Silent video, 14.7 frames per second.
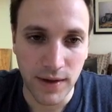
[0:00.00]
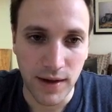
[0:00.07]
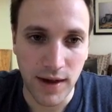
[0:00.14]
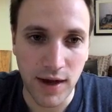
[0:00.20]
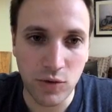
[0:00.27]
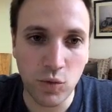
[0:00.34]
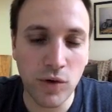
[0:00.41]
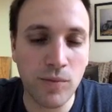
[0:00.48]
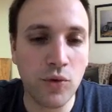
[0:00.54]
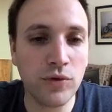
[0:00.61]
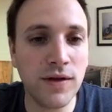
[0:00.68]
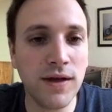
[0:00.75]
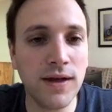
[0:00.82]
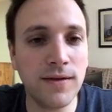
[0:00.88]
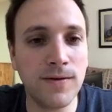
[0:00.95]
and we're
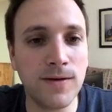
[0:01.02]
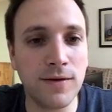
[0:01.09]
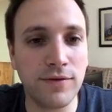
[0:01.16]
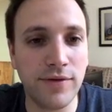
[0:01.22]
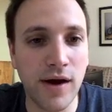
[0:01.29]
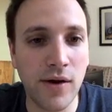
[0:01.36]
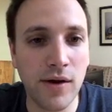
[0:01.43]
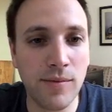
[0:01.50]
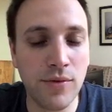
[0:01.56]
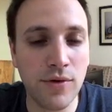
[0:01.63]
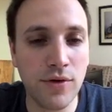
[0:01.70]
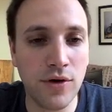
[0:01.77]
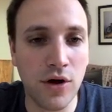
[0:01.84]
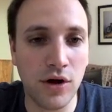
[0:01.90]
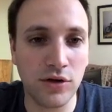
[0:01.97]
putting it in a variable
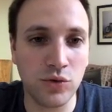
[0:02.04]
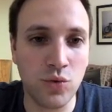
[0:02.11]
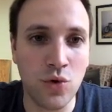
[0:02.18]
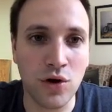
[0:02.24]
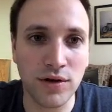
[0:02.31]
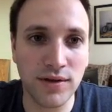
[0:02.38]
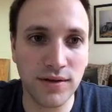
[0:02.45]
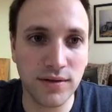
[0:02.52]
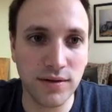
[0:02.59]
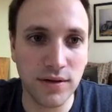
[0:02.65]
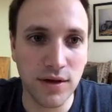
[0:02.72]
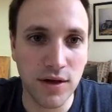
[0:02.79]
called words.